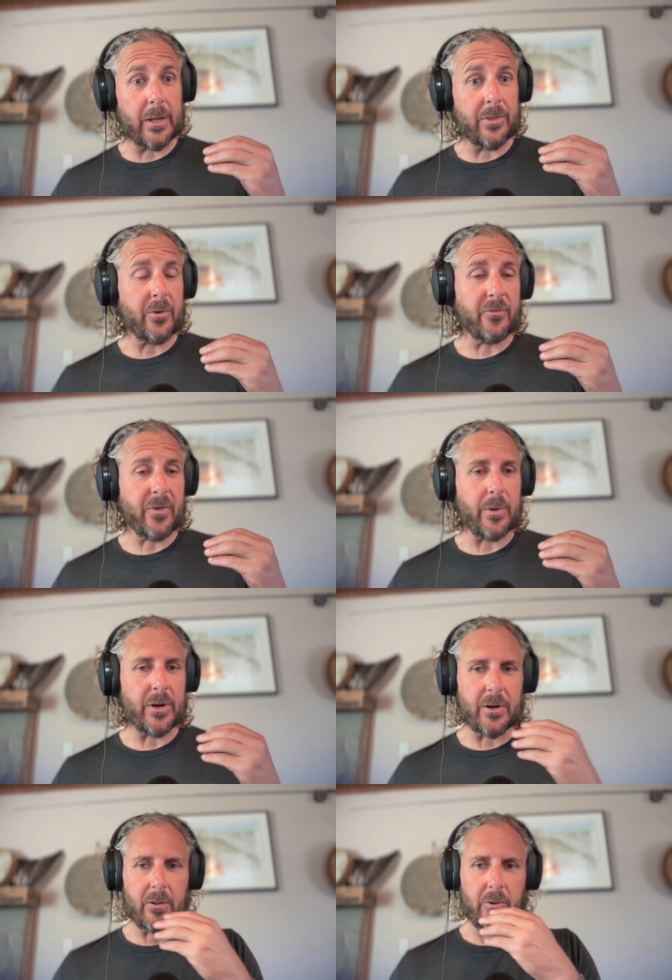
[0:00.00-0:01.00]
in their
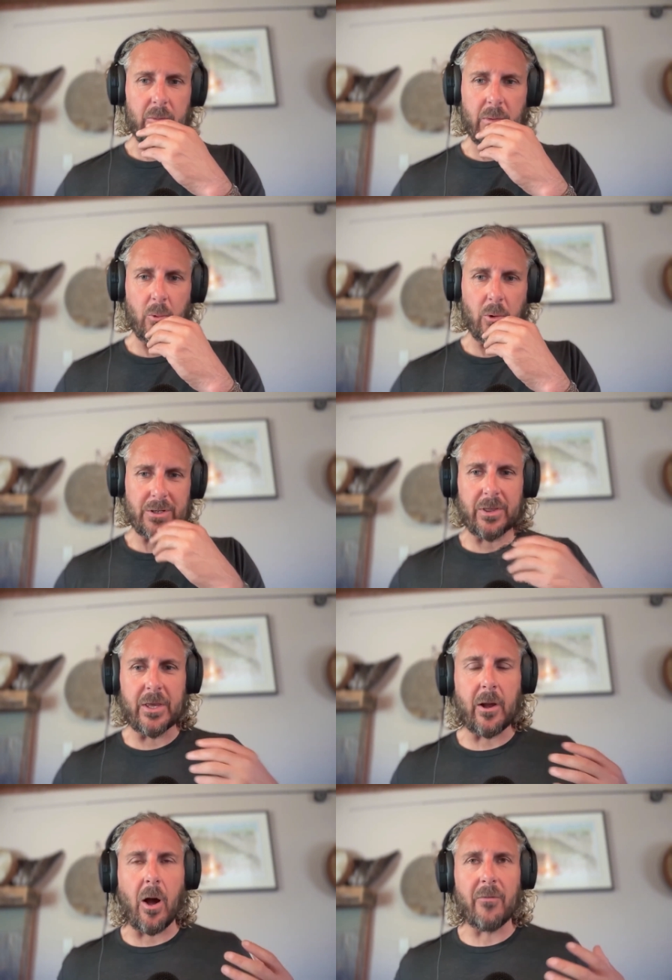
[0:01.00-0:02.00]
feminine a little bit more. Because I
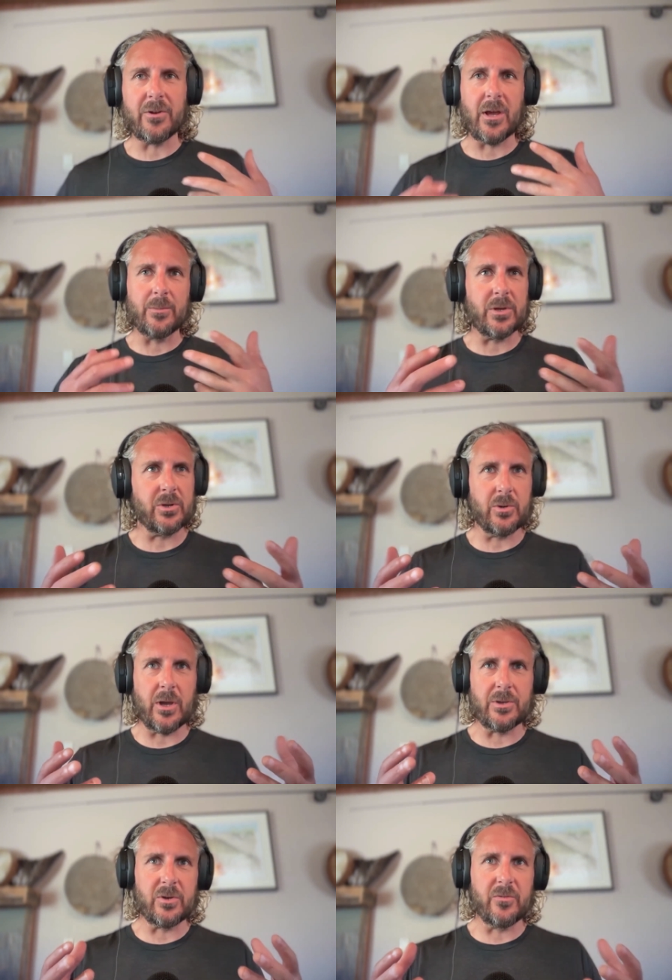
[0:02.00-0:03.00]
think oftentimes,
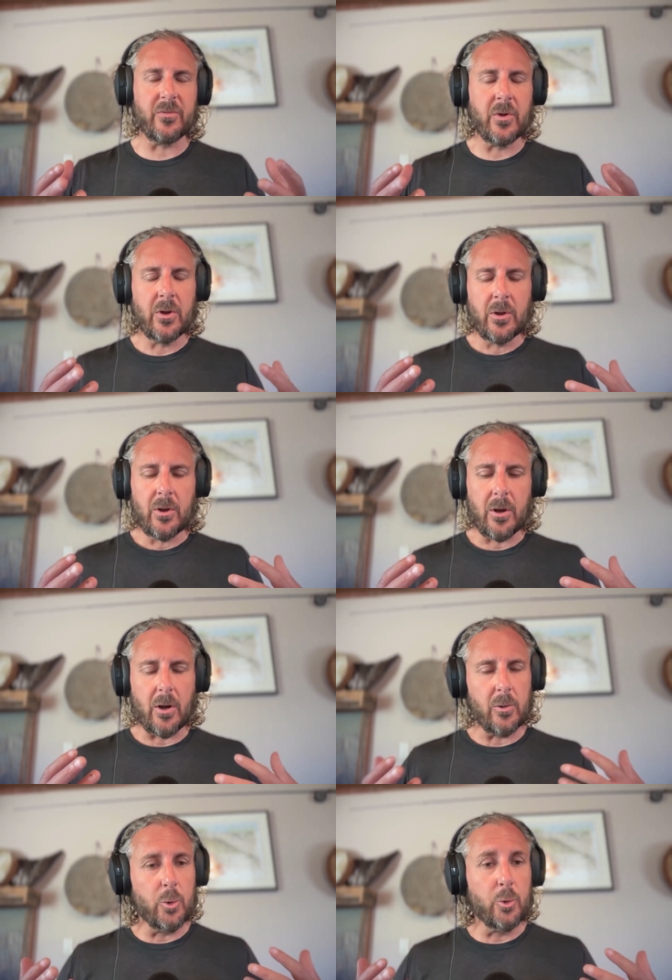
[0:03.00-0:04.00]
as you've
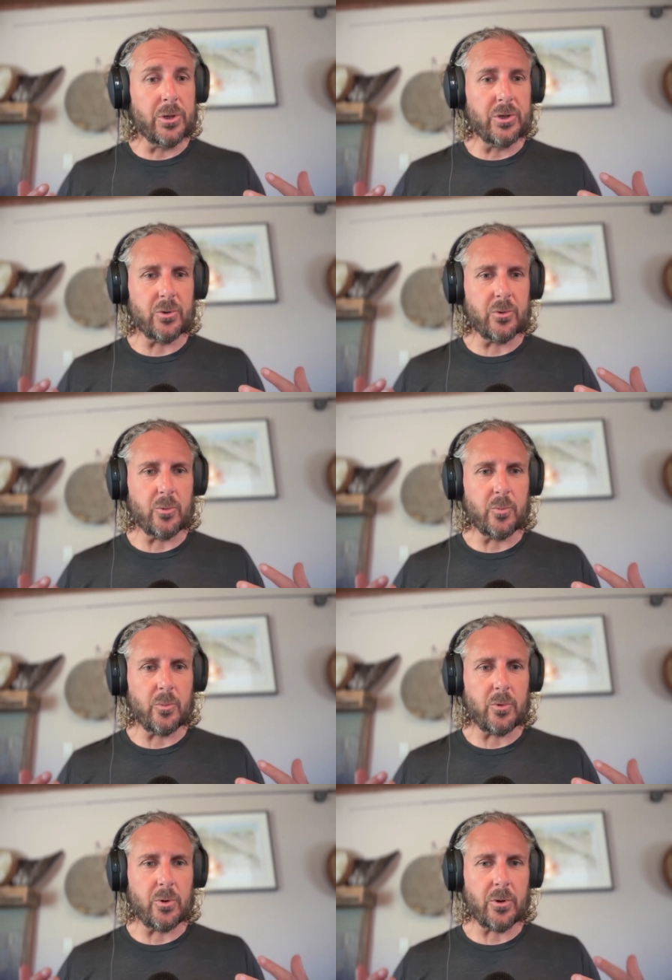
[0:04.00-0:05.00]
alluded to,
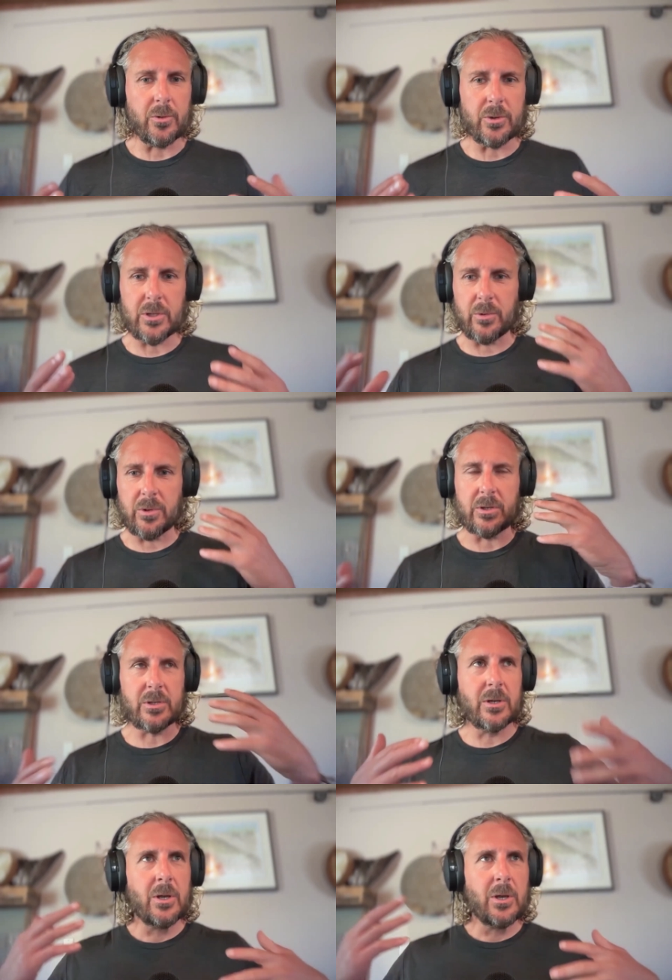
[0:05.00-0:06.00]
in some of
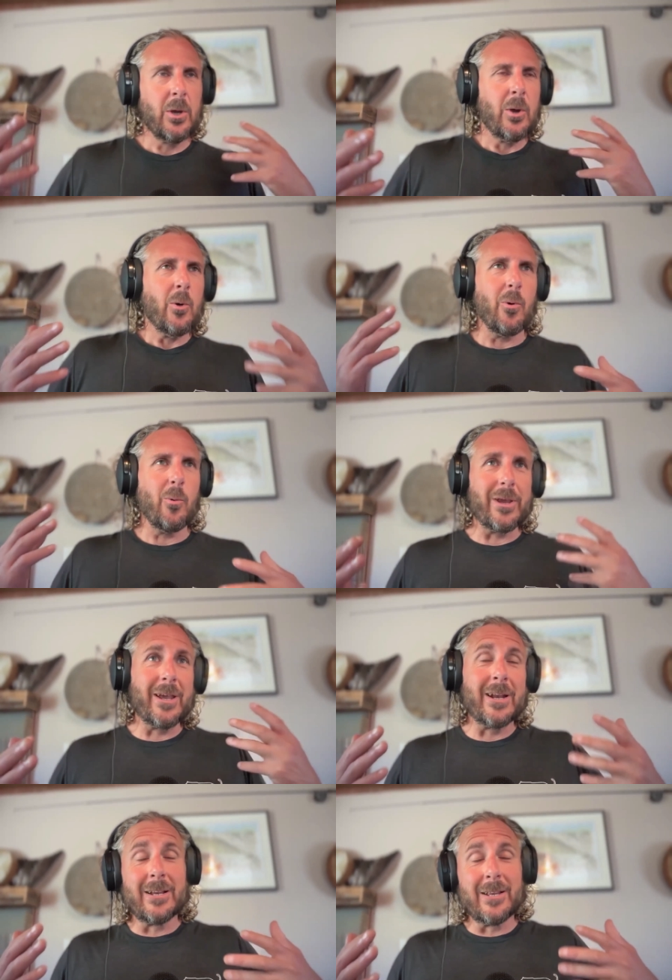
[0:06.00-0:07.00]
this, when we
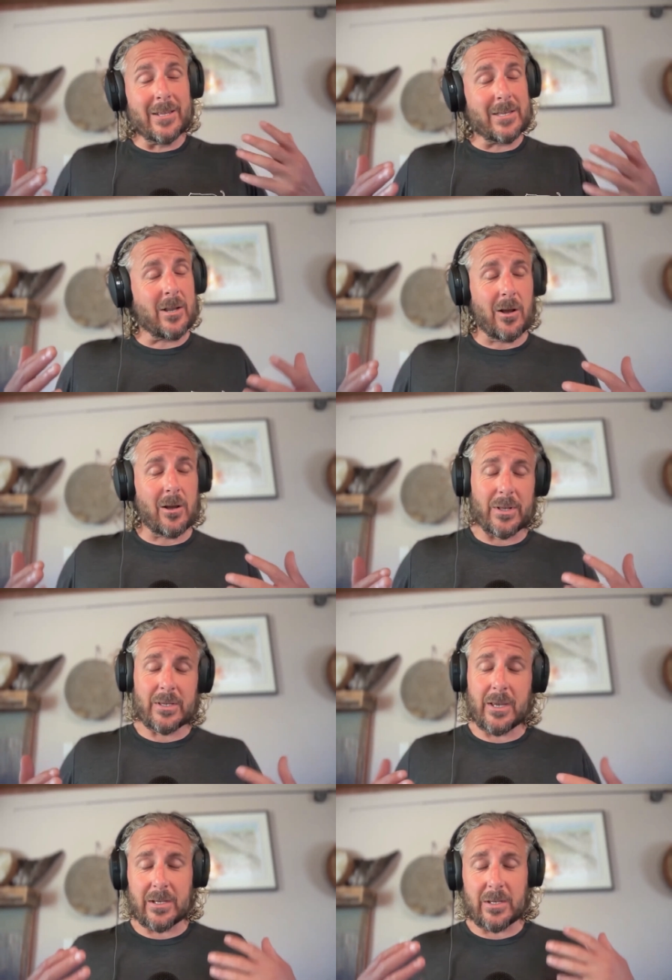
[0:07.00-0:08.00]
get into this talk about
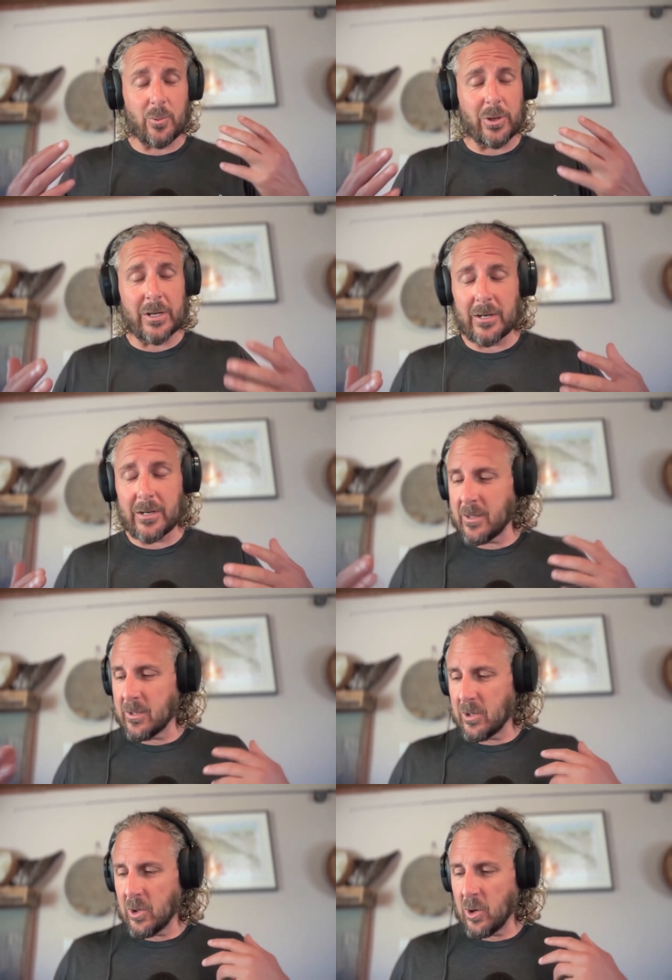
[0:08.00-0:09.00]
sex, when we get into
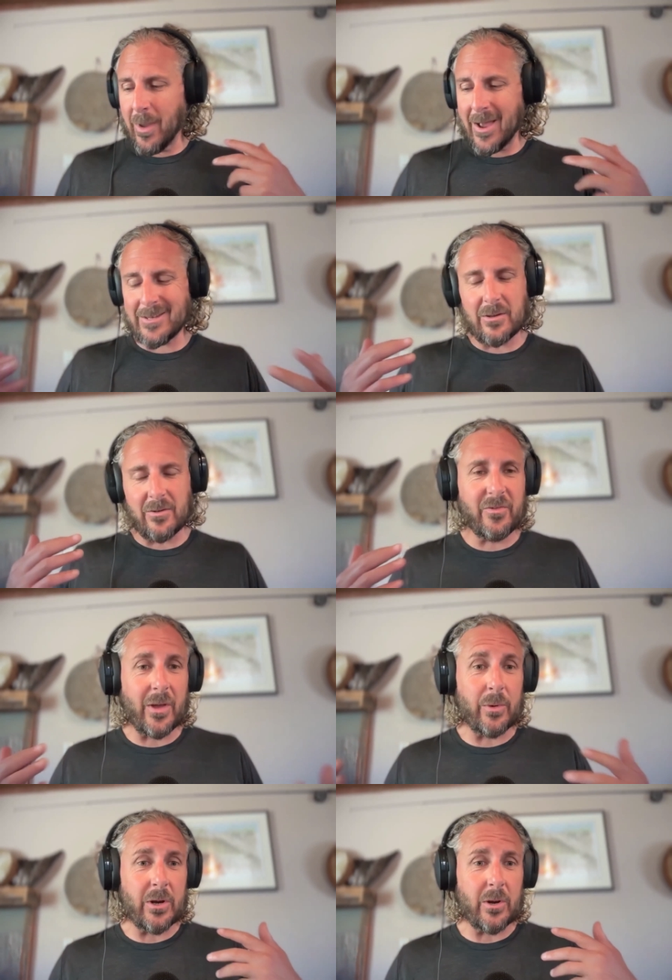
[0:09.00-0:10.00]
the masculine,
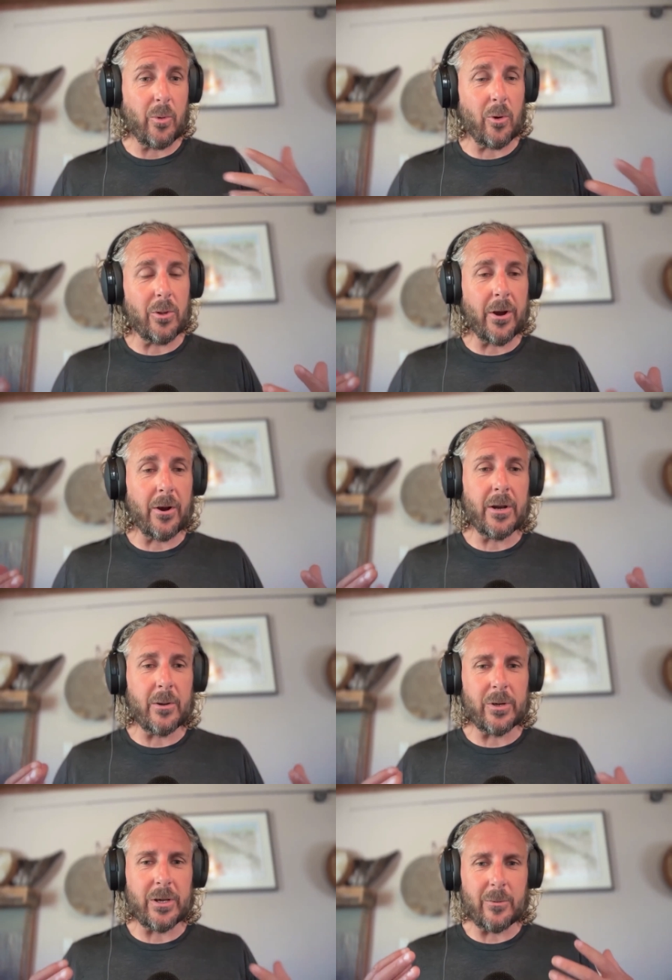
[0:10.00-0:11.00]
feminine, and polarity,
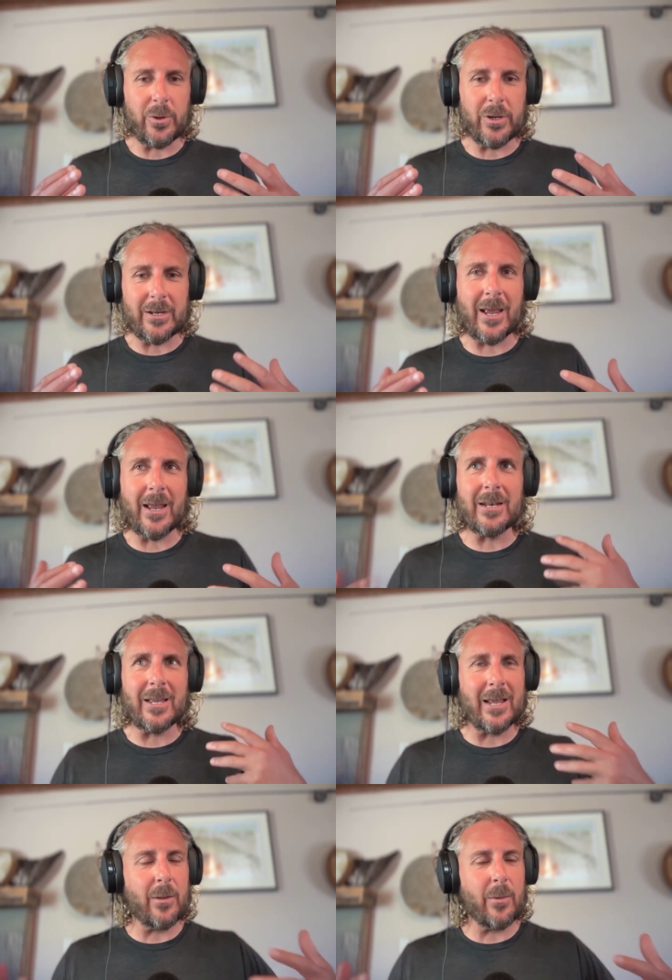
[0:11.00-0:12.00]
we can tend to
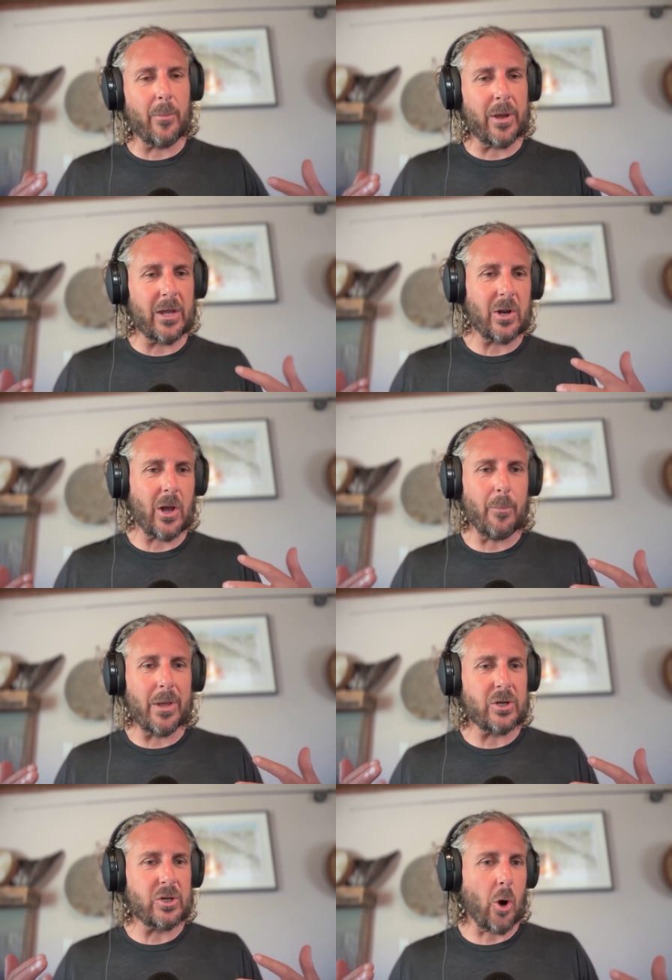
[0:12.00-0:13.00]
get a
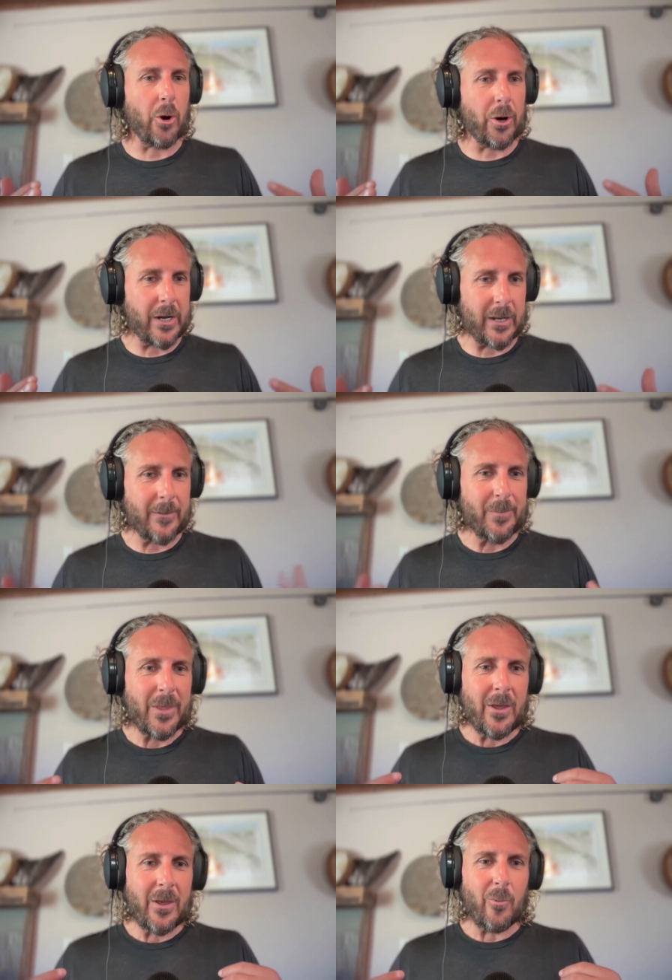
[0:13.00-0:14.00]
bit jargony,
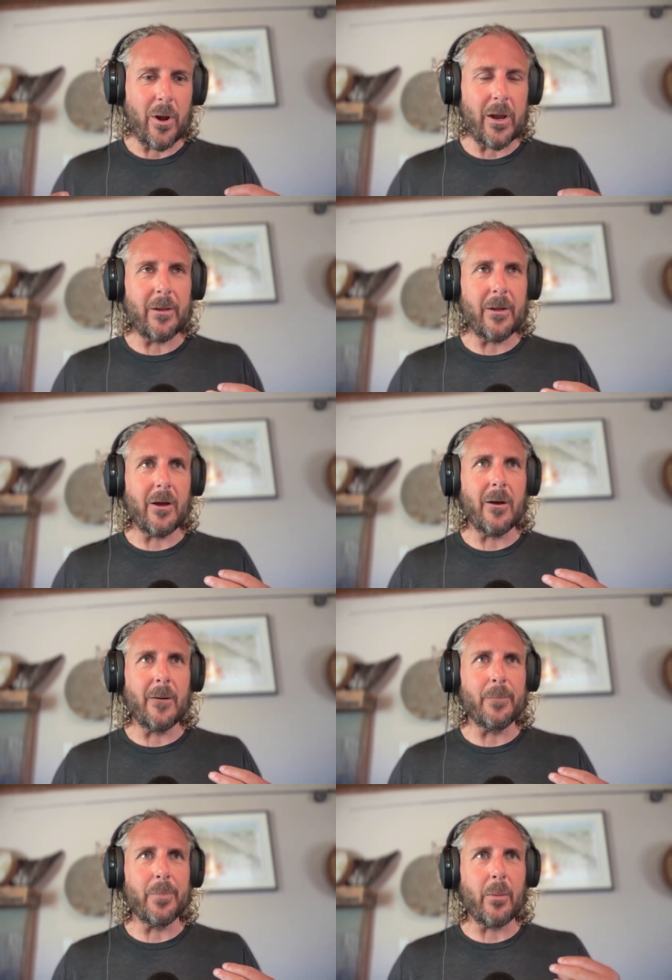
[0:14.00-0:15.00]
right?
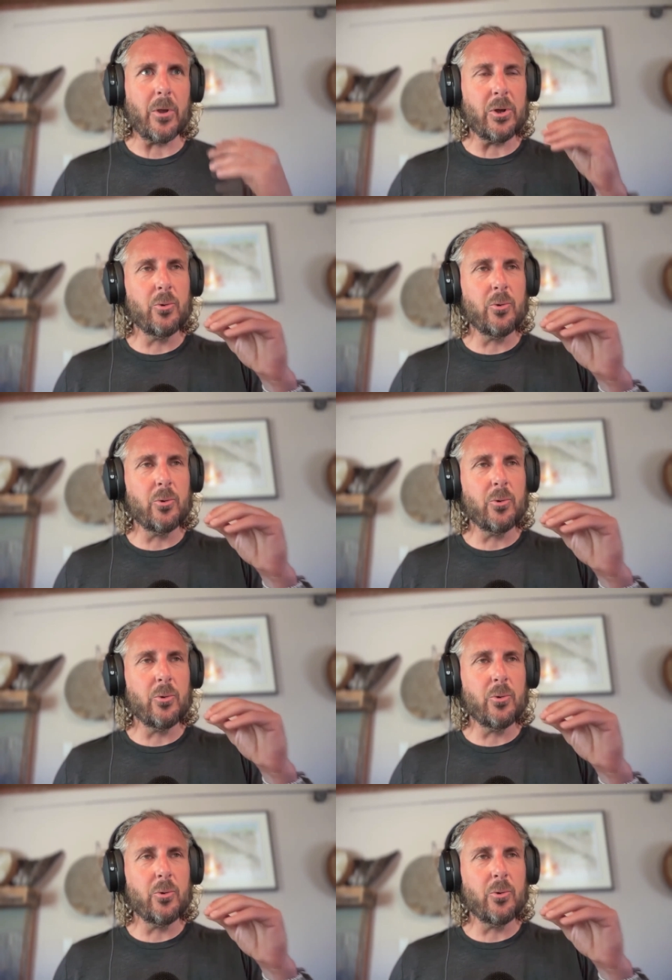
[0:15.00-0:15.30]
But